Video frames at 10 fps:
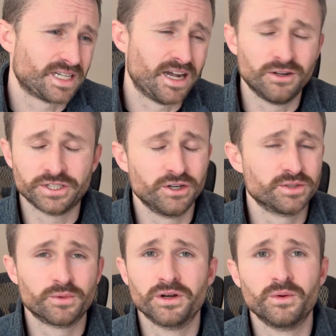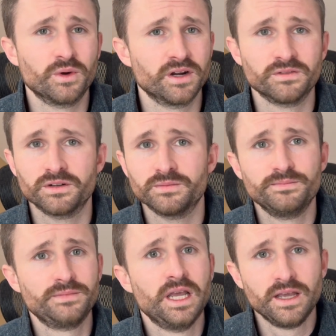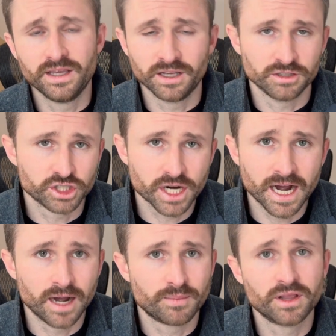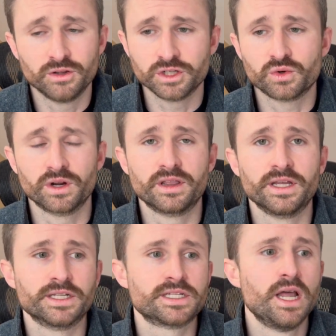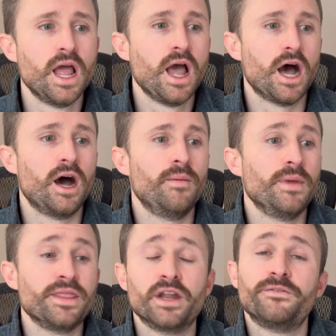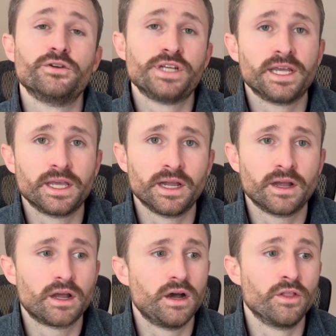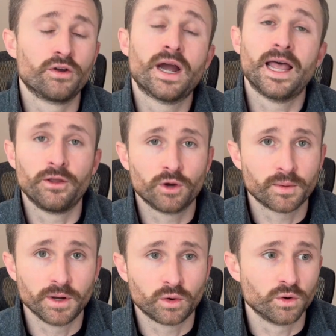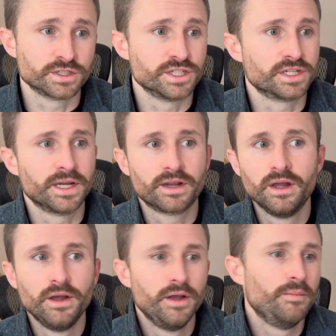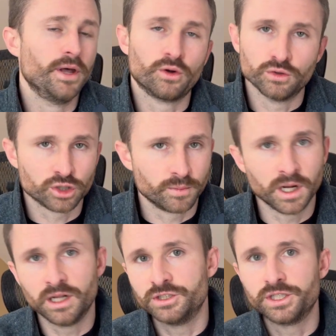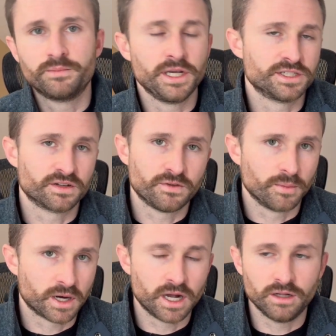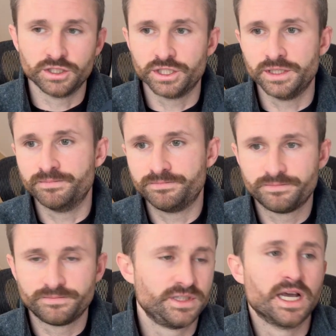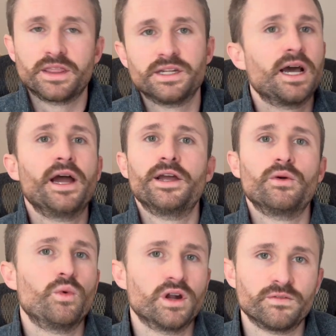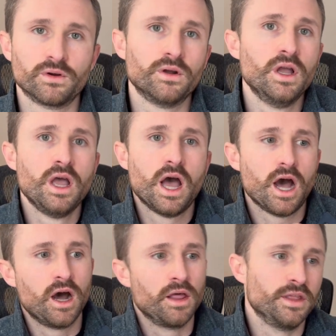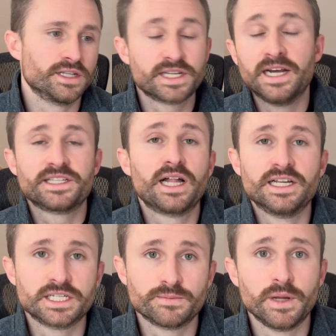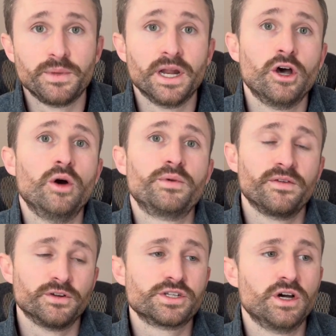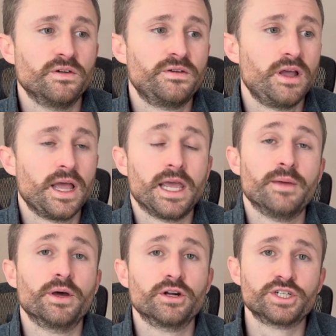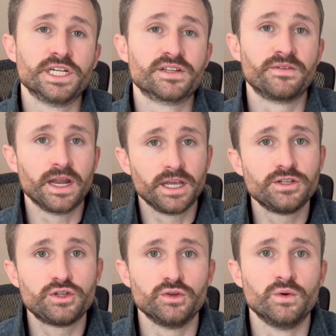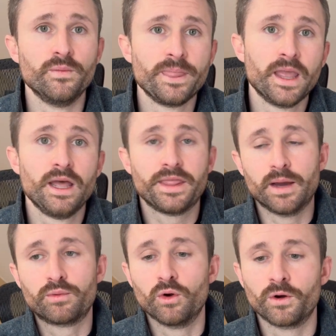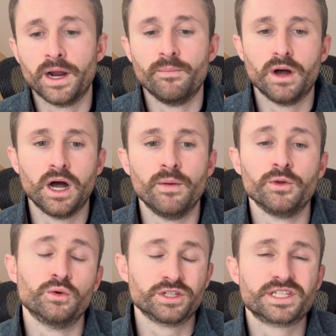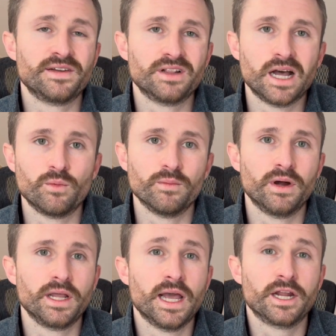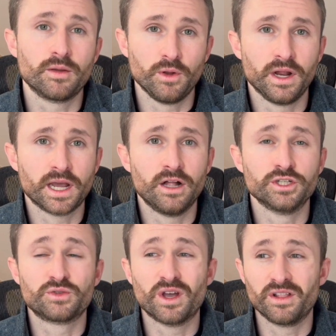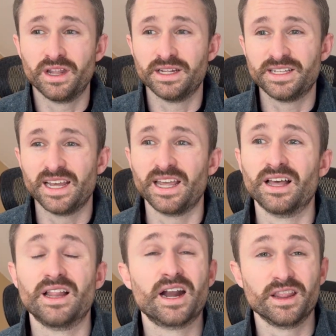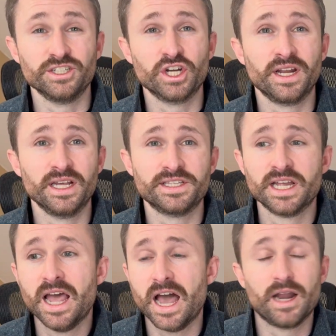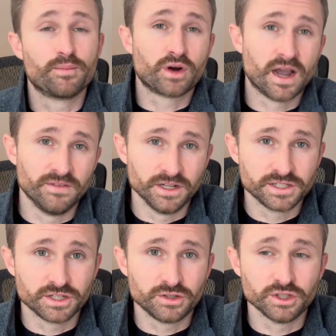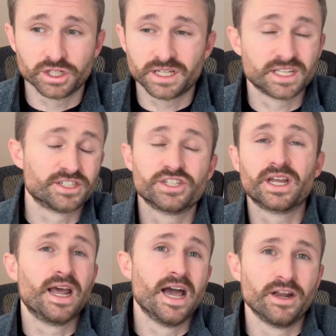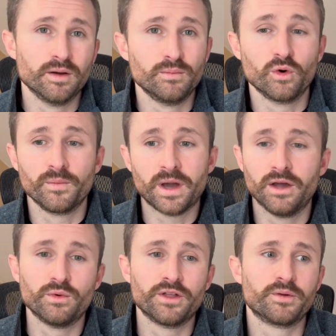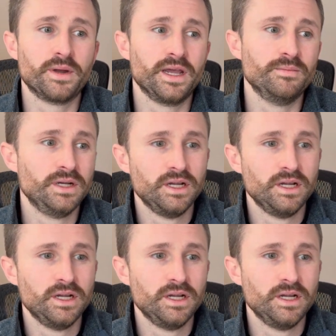college algebra, whatever, English comp, those sort of things. And then if you're taking other highly recommended courses like medical terminology, basic pharmacology, death and dying, whatever the science classes might be to help give yourself a better chance of getting into that program, you will just save a lot more money at a community college rather than taking a lot of the gen eds at a private institution, because that's just going to add up more. I'd rather pay